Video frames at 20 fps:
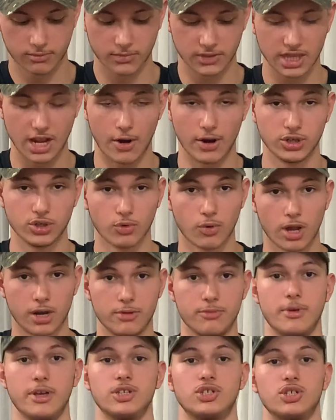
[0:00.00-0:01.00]
Now I do want
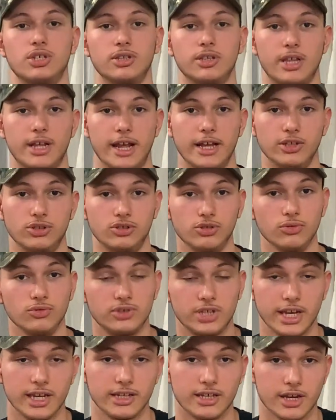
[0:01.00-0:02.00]
to mention that I do
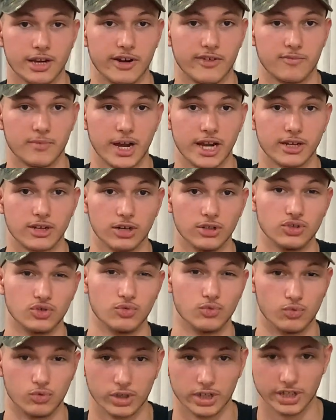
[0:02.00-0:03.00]
take care of my guns
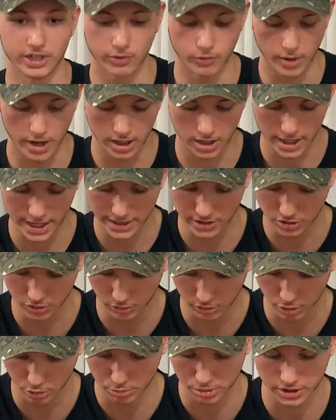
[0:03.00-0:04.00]
really well. I
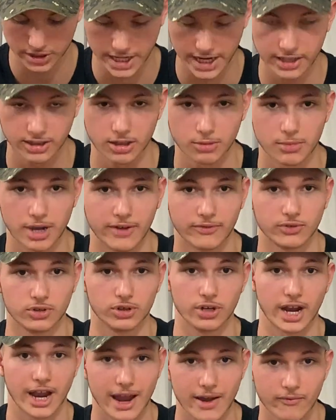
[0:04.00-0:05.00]
do lubricate them
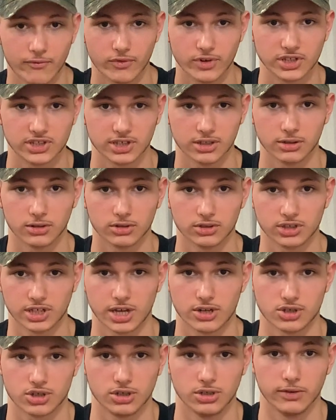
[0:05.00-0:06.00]
after every single
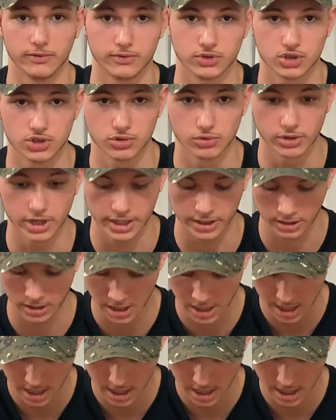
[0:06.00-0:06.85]
session of shooting.